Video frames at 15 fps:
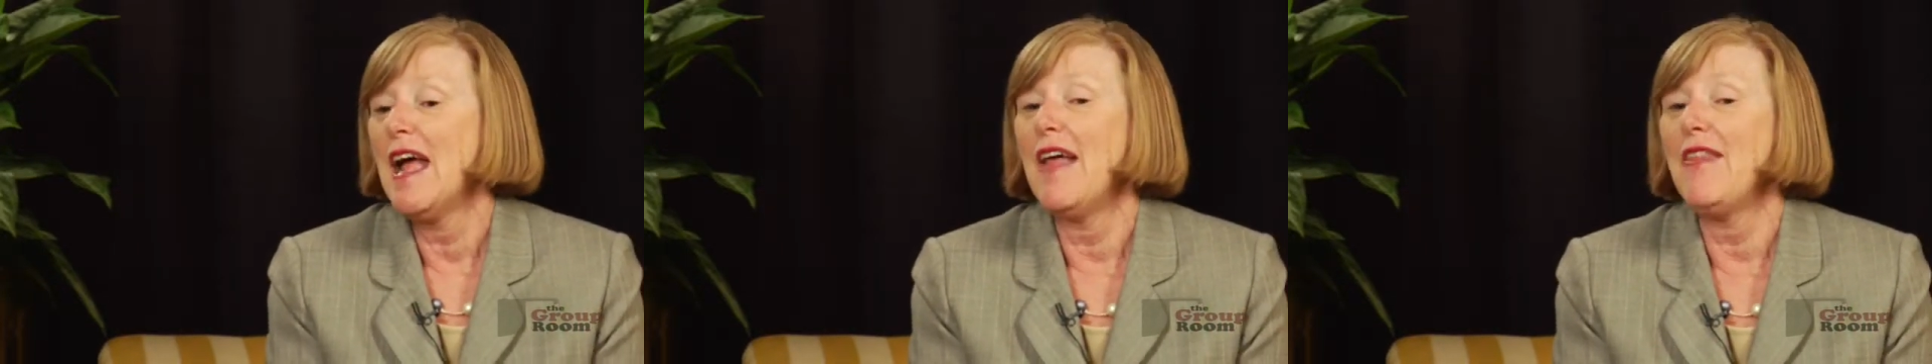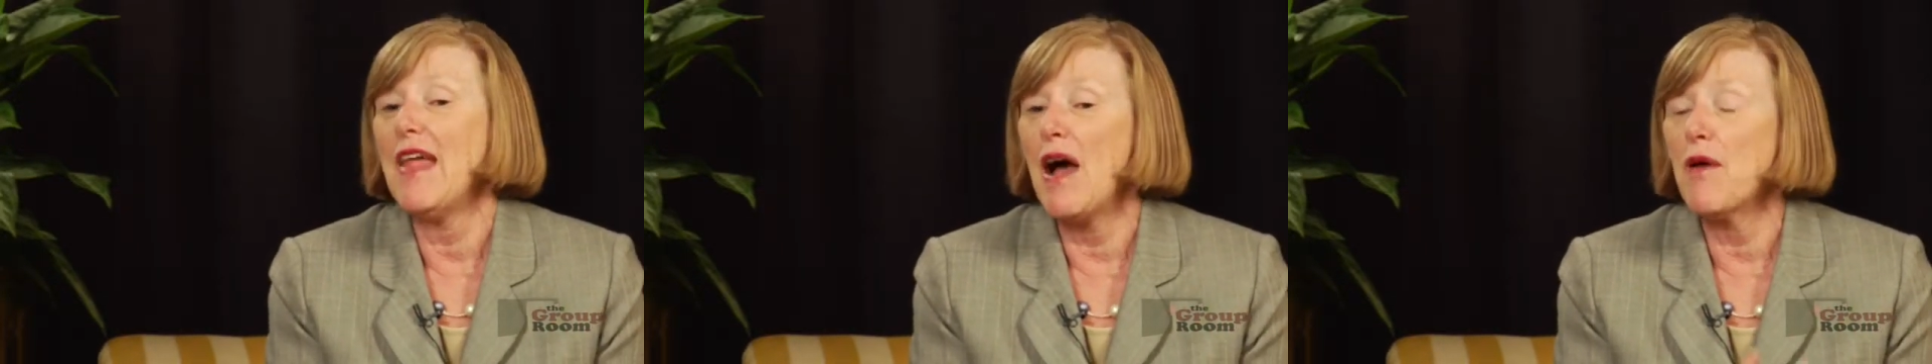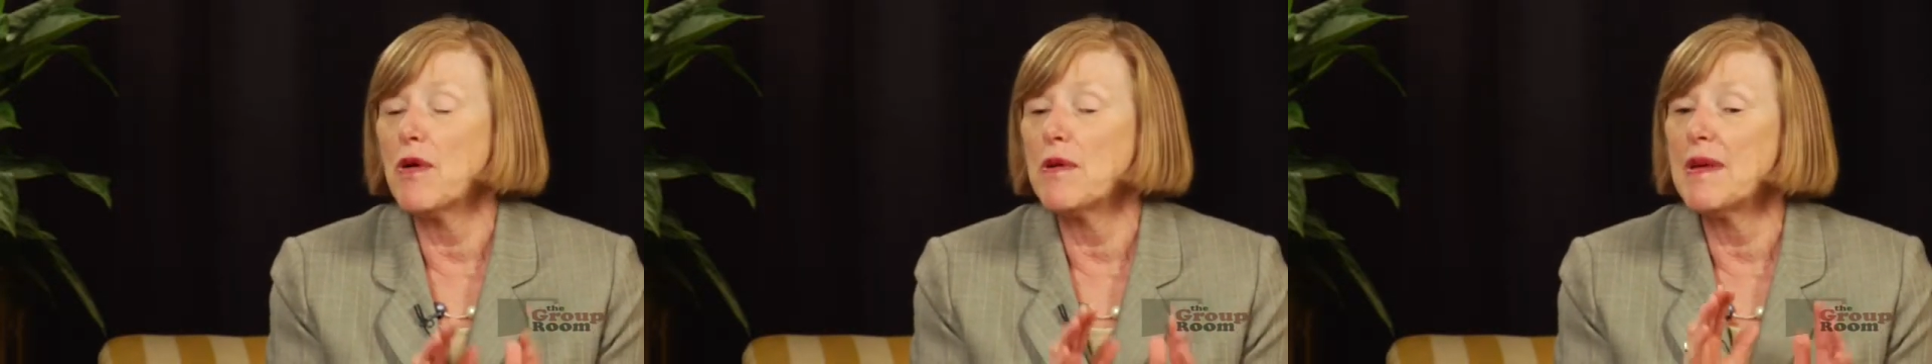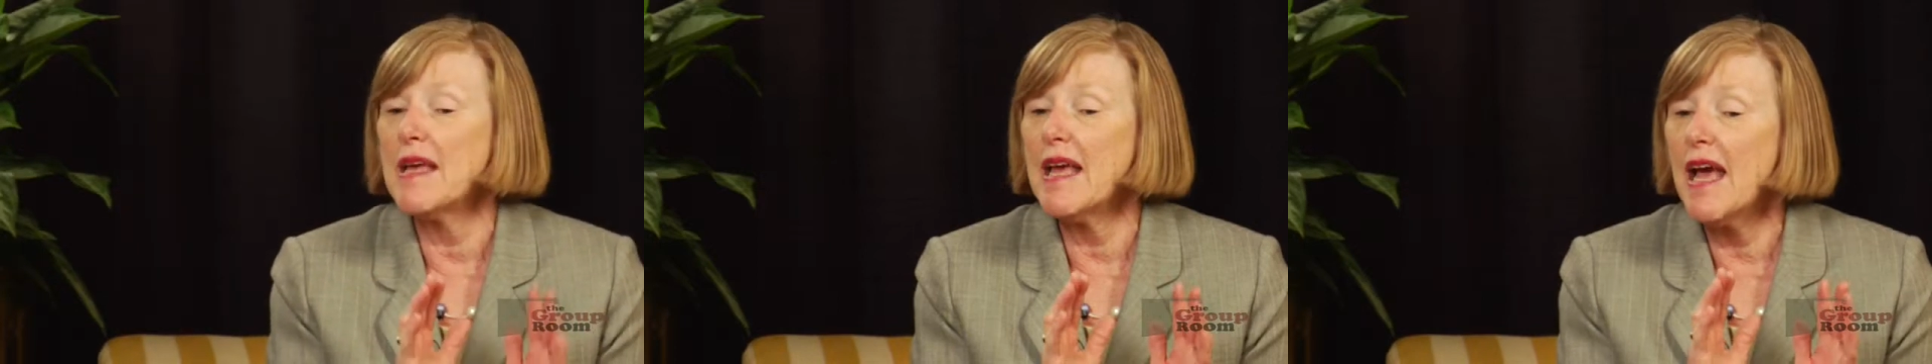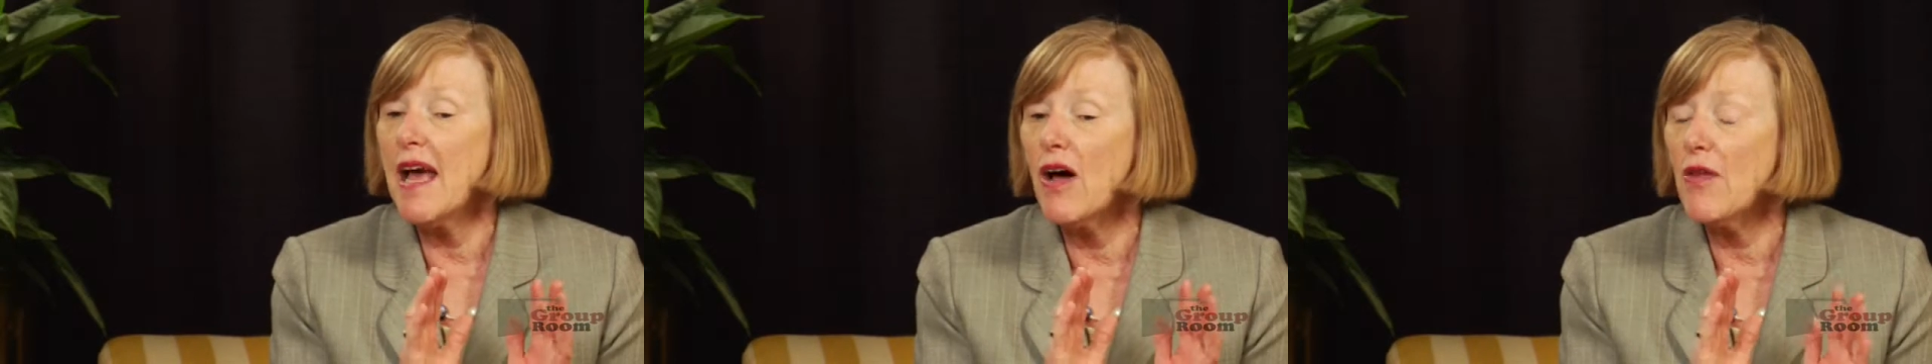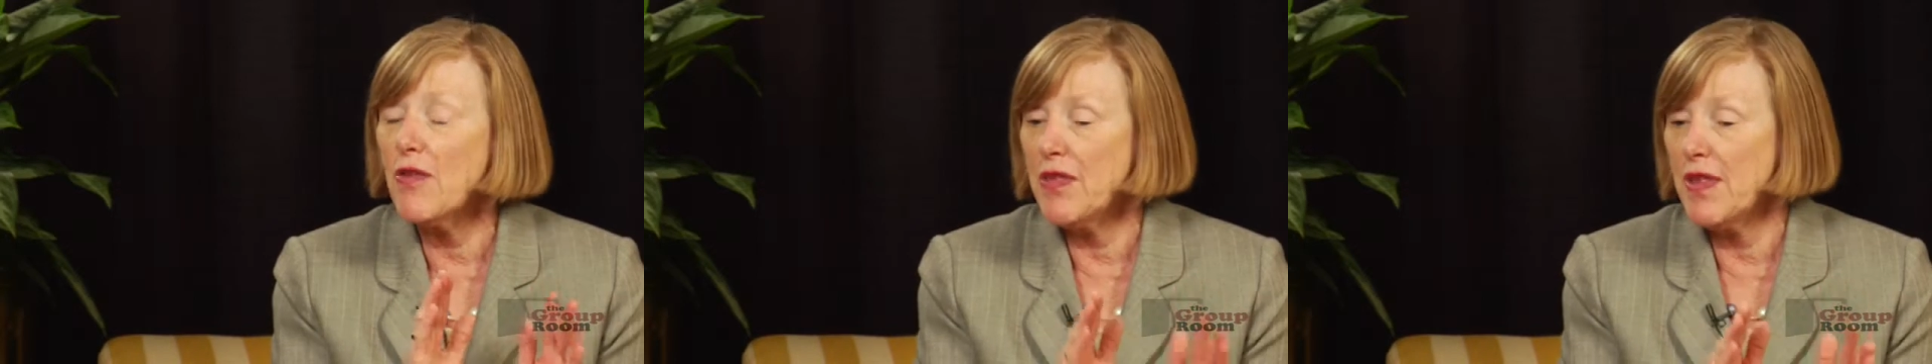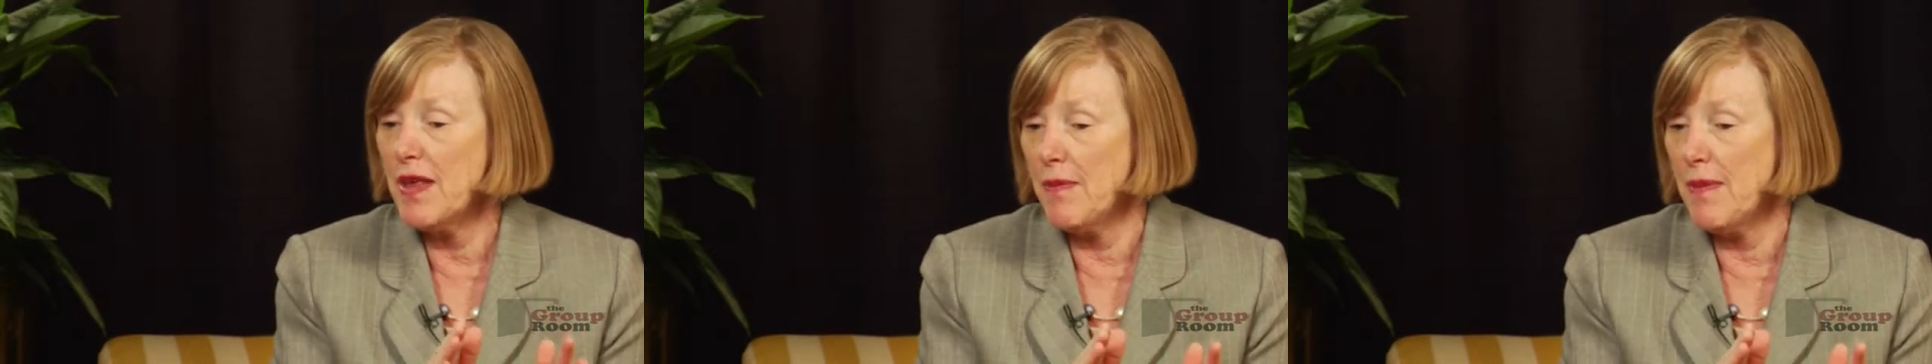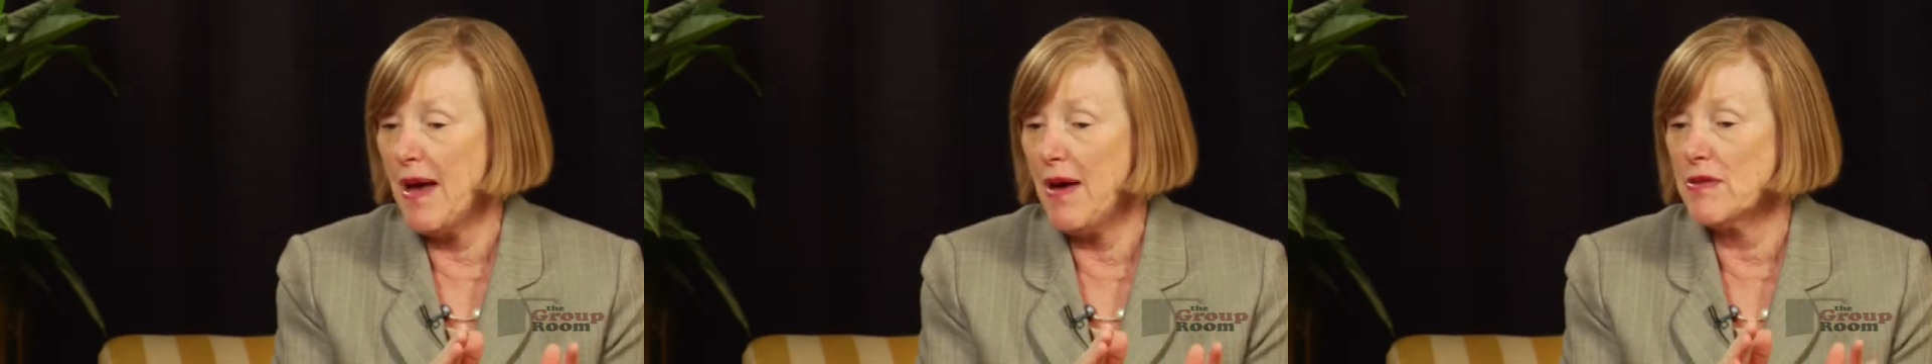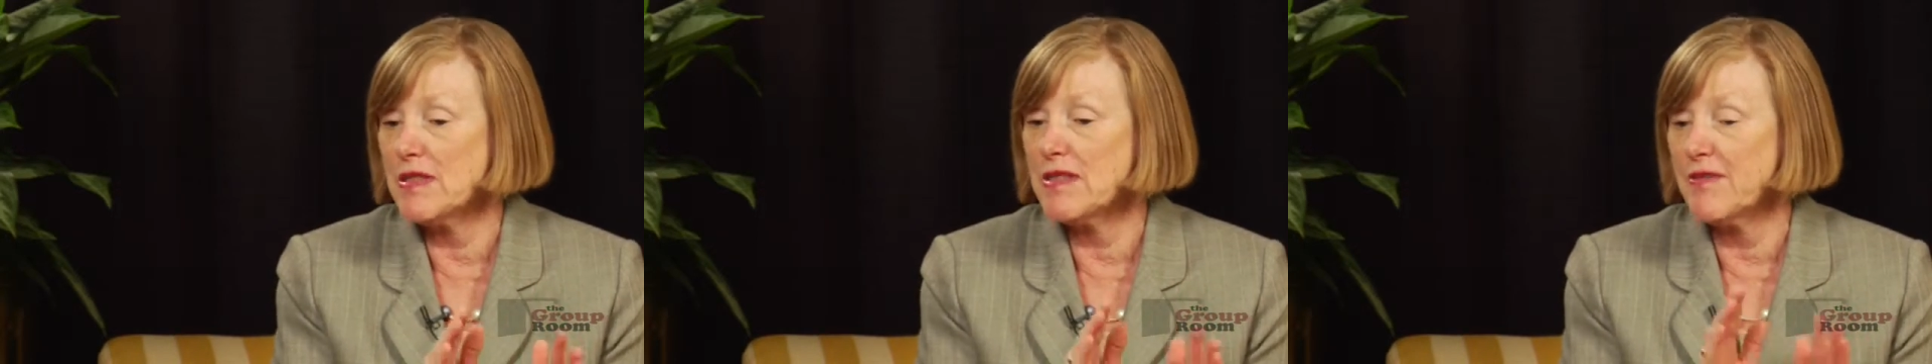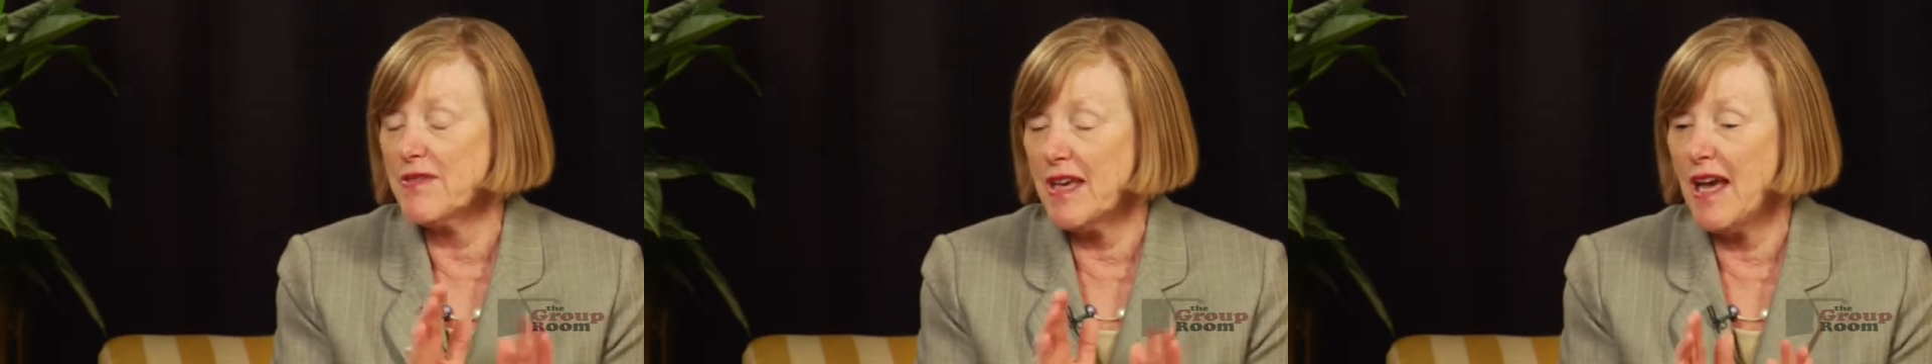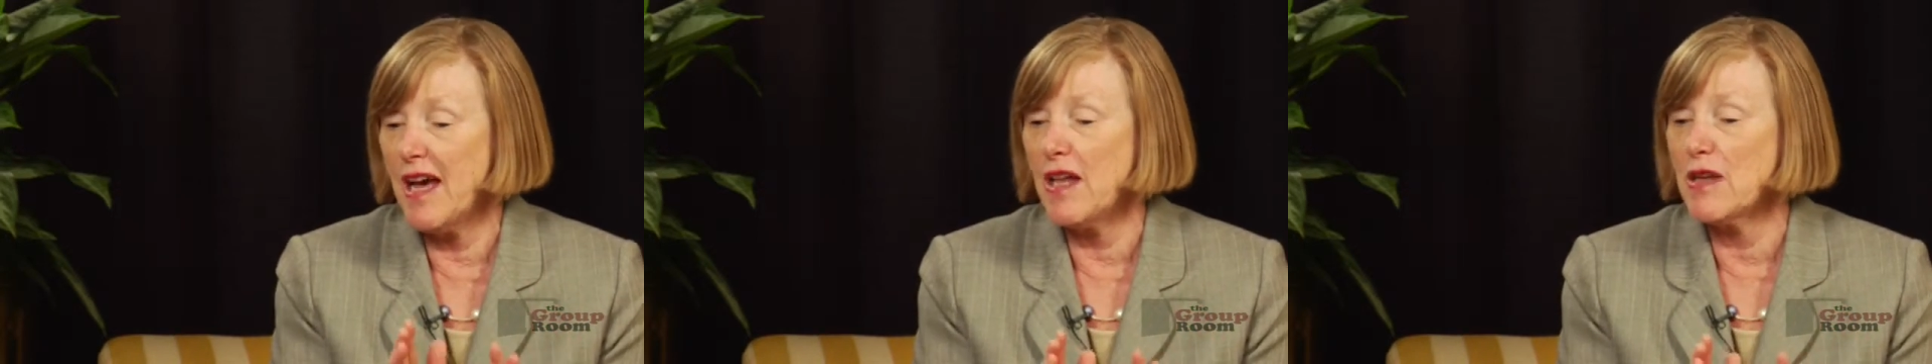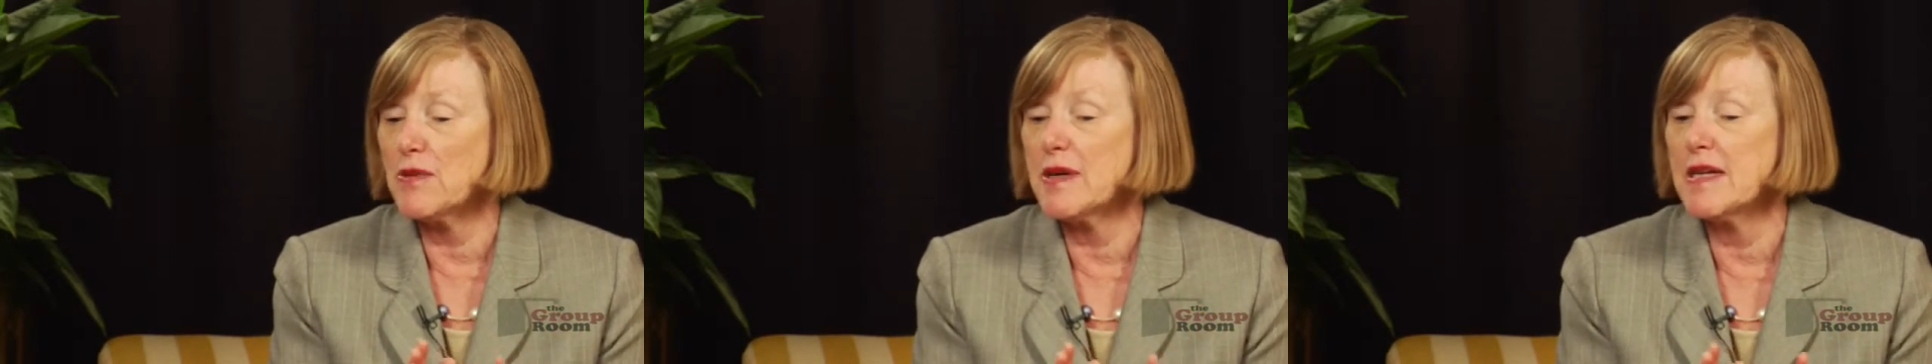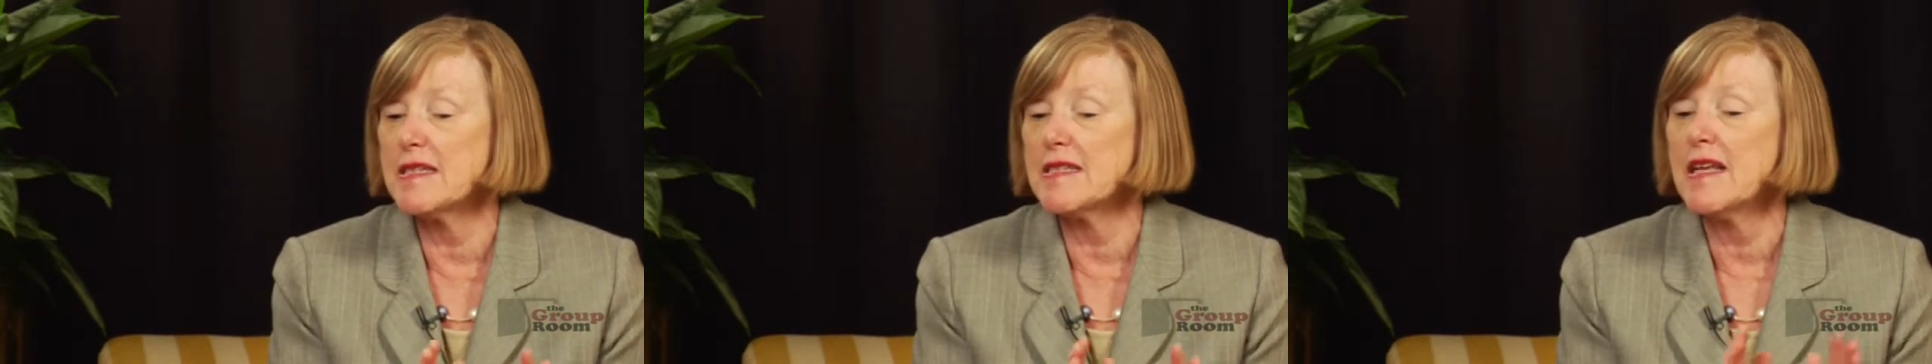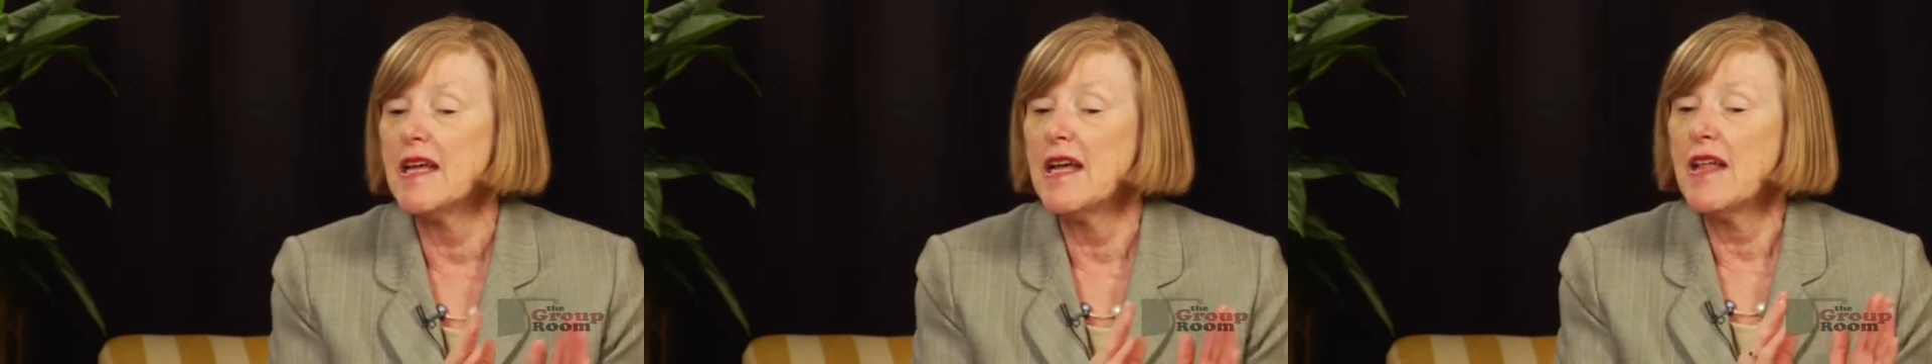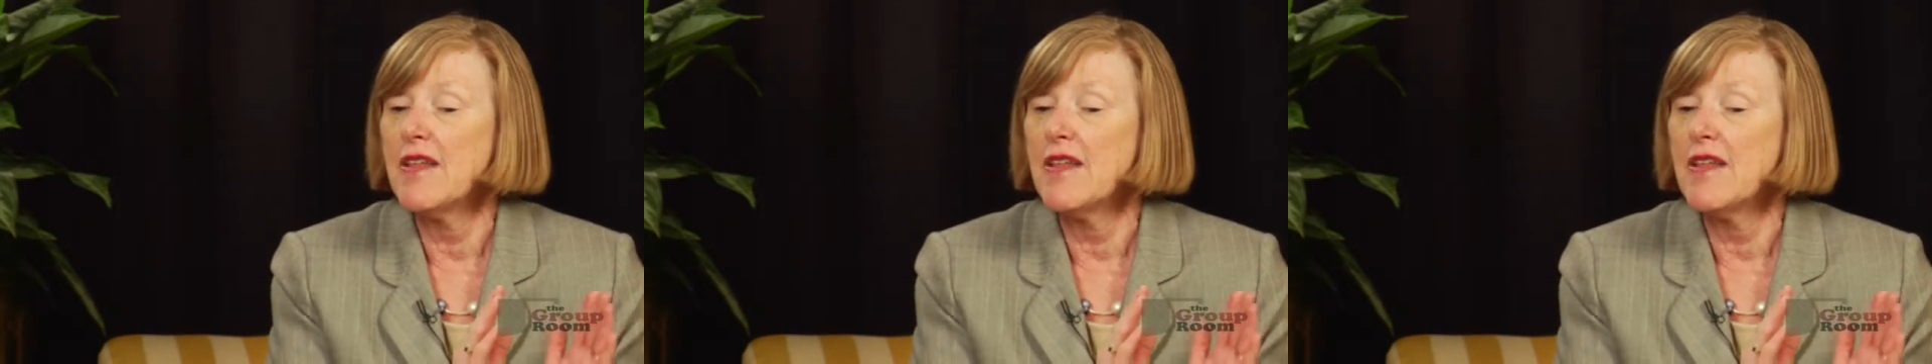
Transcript: and that would be healthy amounts of calories